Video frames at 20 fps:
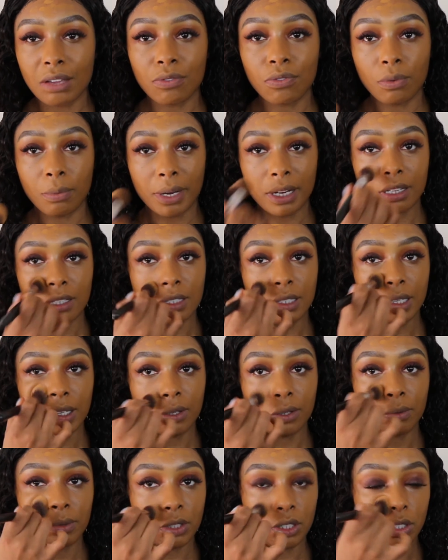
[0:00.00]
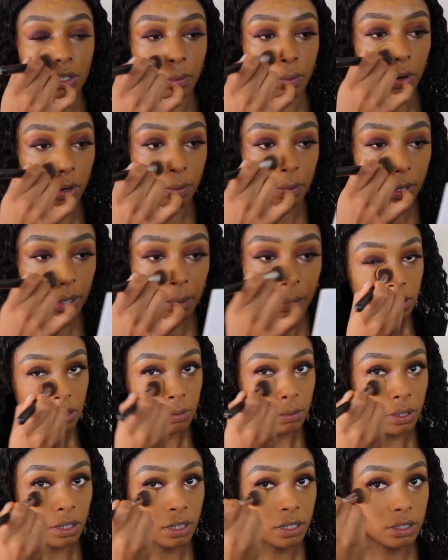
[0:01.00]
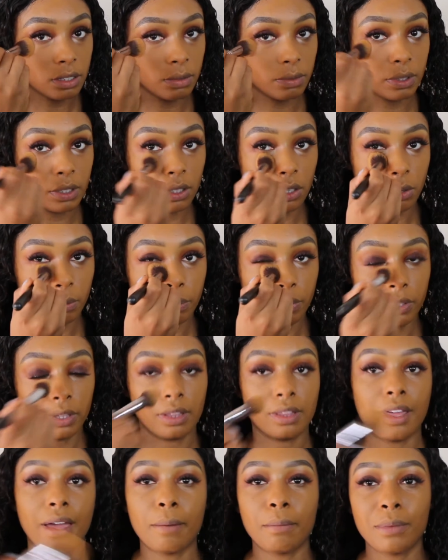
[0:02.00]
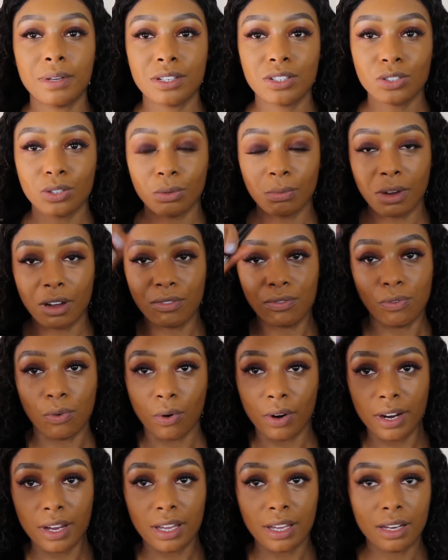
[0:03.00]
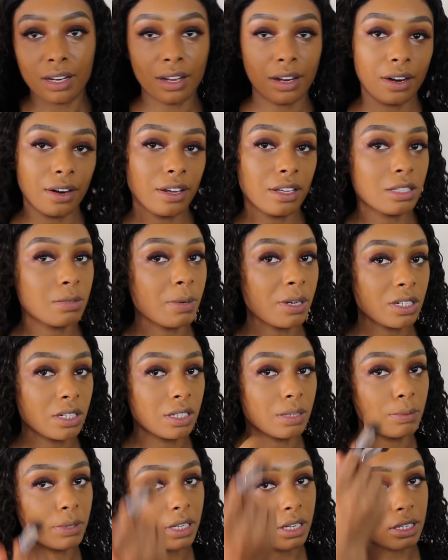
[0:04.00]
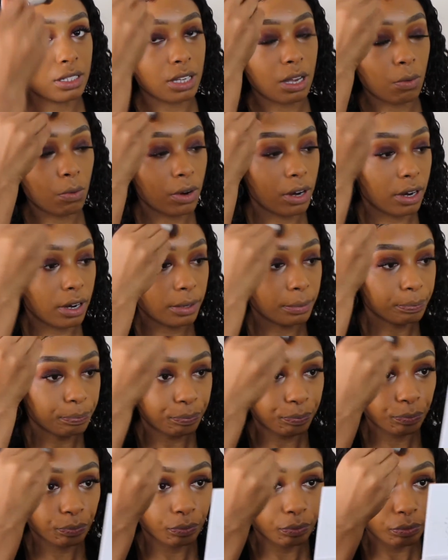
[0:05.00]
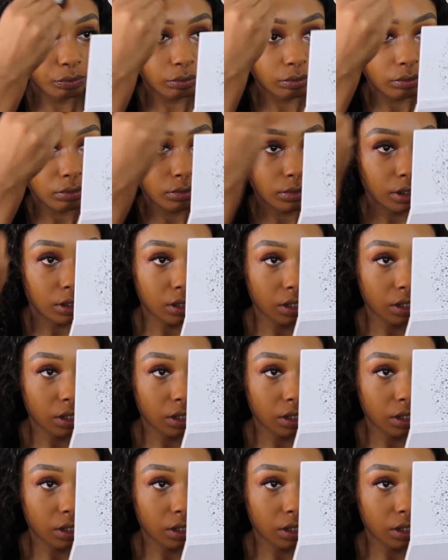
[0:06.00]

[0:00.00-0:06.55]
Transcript: my concealer, which is appropriate. To be honest, I really don't put that much on my forehead area, especially because I wear a